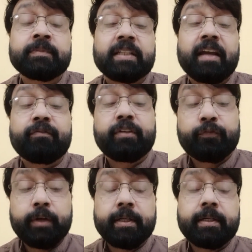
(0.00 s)
have
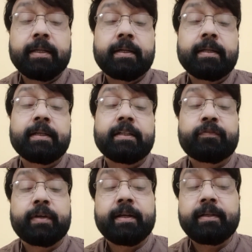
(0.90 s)
different color and
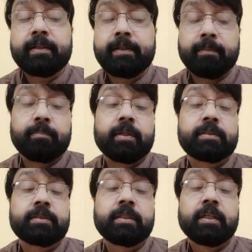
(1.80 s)
different
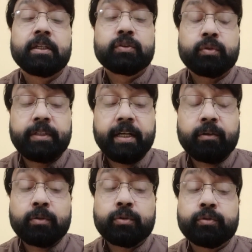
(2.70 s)
numbers, so that
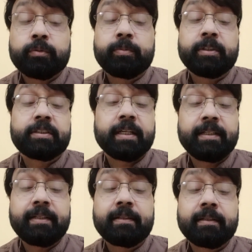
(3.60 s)
also should be
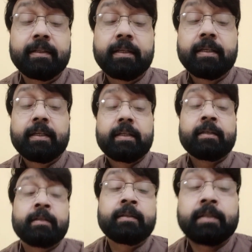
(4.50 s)
studied.
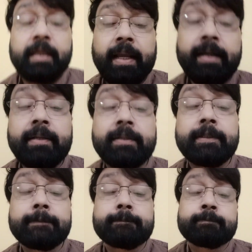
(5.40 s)

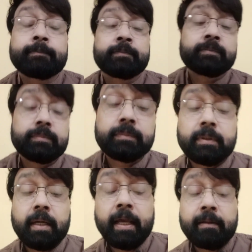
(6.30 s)
And
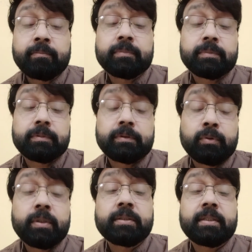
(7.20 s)
I am
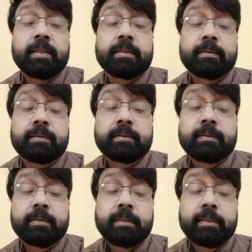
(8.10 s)
noticing
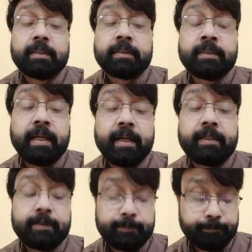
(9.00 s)
that